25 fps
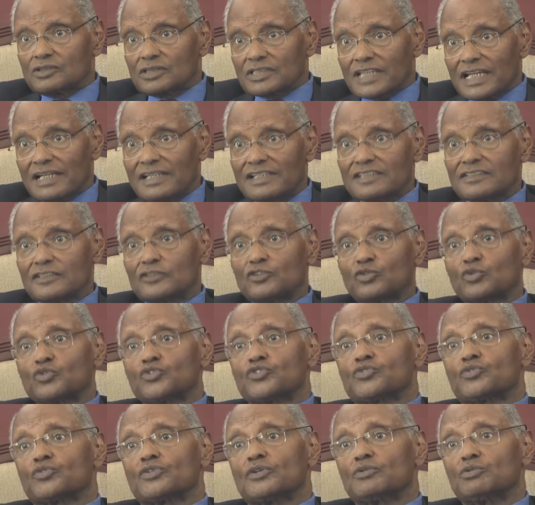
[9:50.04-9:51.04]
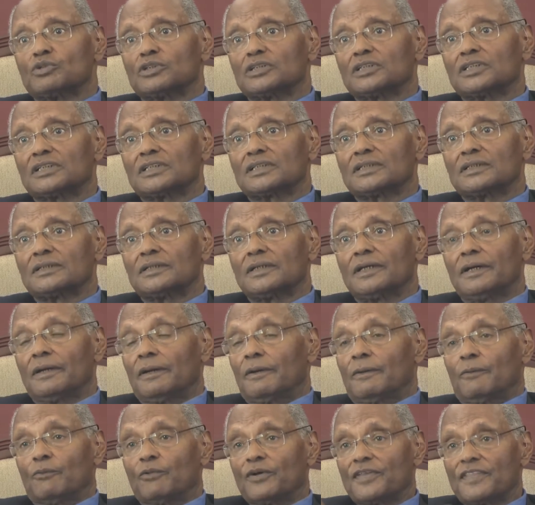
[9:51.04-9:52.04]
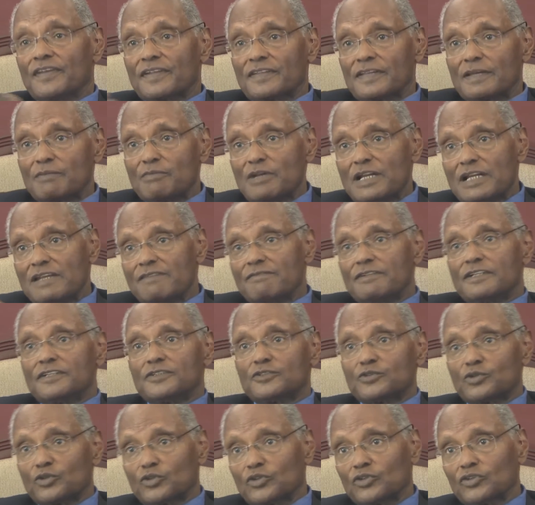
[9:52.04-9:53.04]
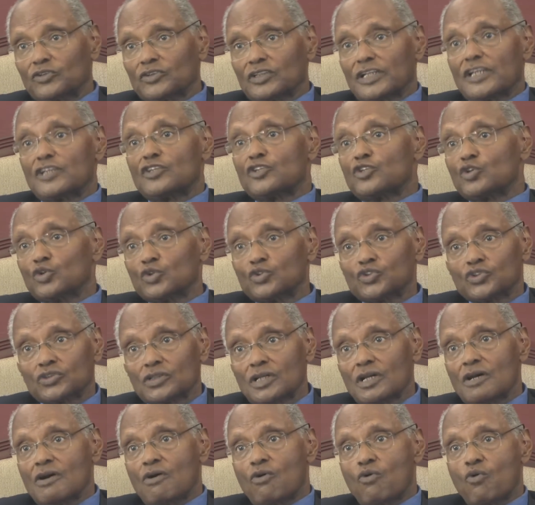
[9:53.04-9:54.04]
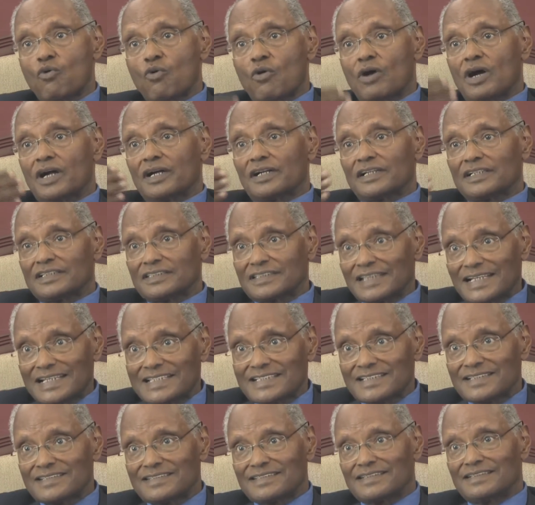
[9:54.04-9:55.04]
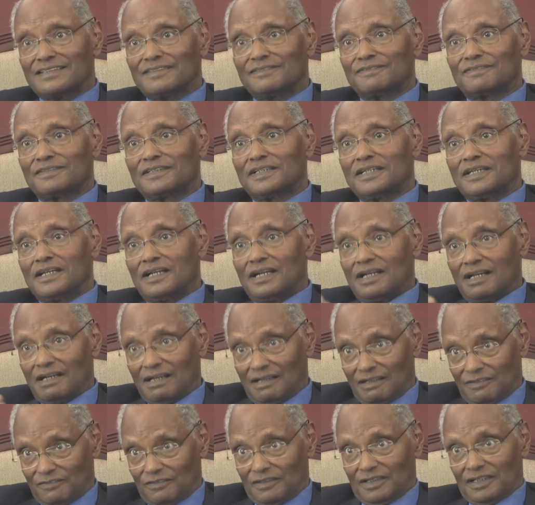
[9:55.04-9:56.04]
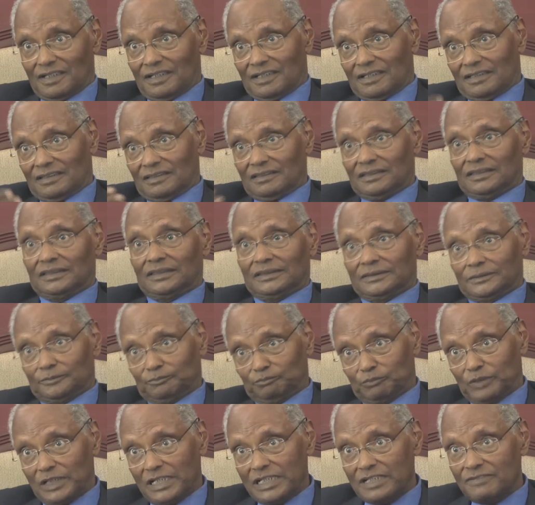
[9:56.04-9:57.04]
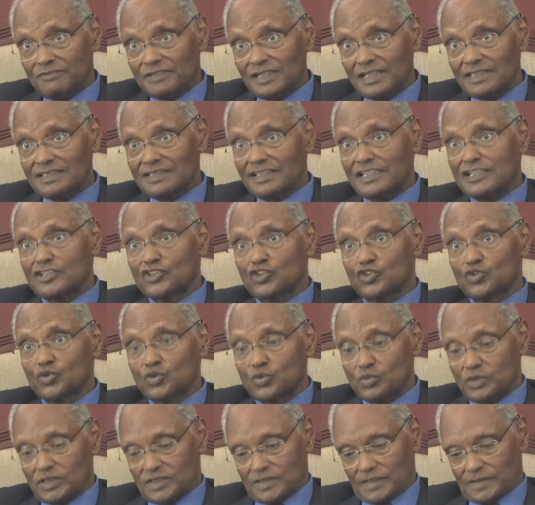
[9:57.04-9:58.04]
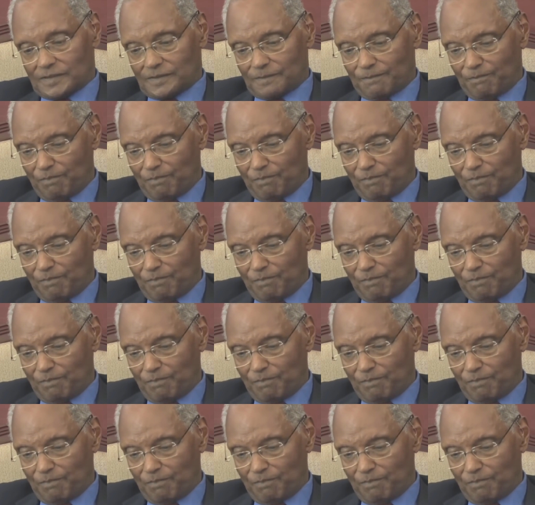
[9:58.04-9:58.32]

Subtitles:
telling the truth to the world, whether they believe it or not, and those who are intelligent enough have believed us and stood with us.